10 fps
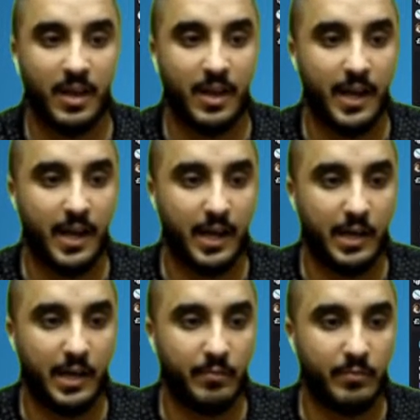
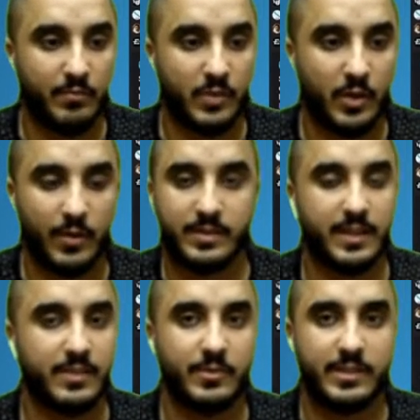Don't hesitate to
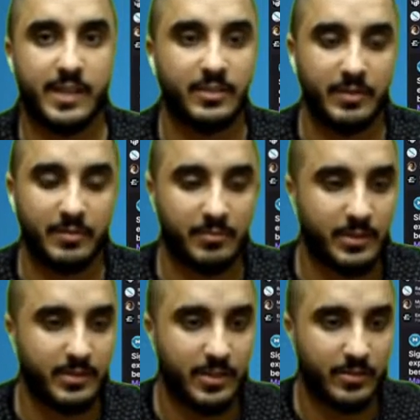reach out to me. Please
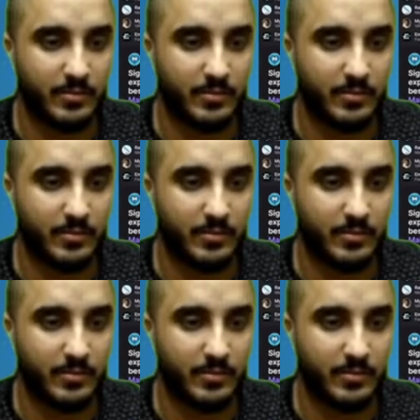don't.